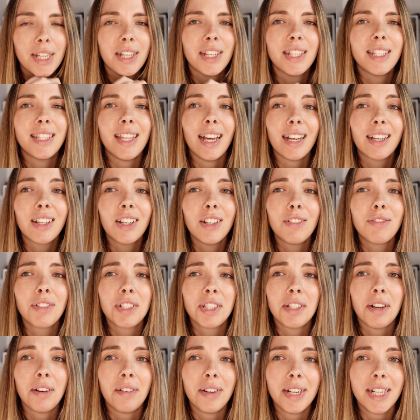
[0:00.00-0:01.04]
because that could
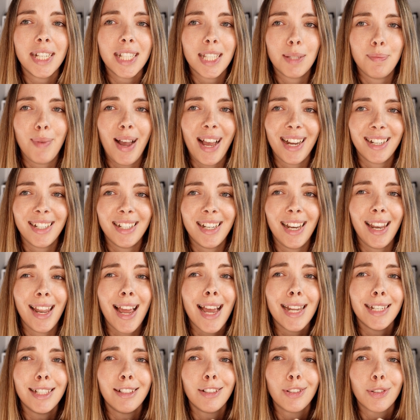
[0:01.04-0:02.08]
result in a smashed
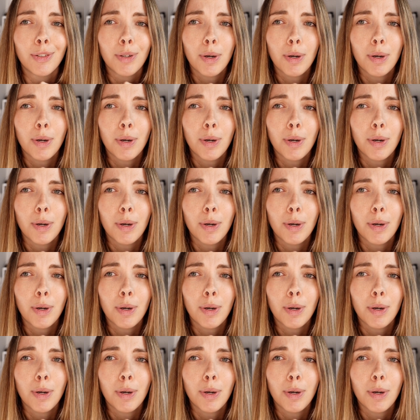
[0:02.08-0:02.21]
lens